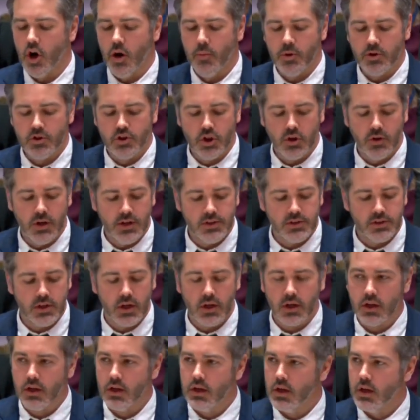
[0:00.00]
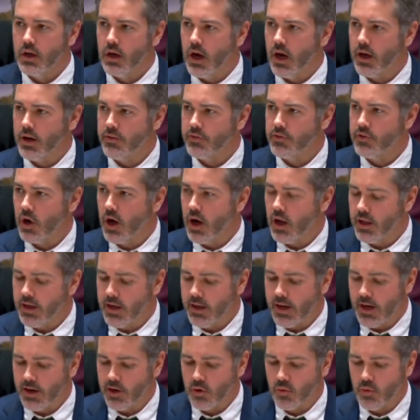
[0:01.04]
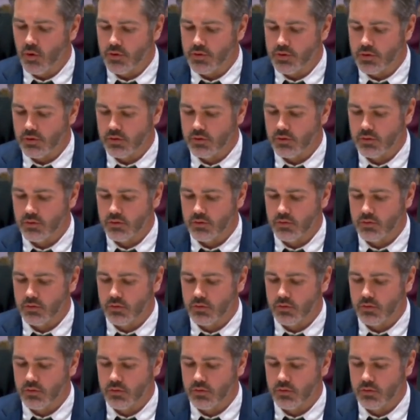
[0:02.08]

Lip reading: opportunistic, and entirely inadequate.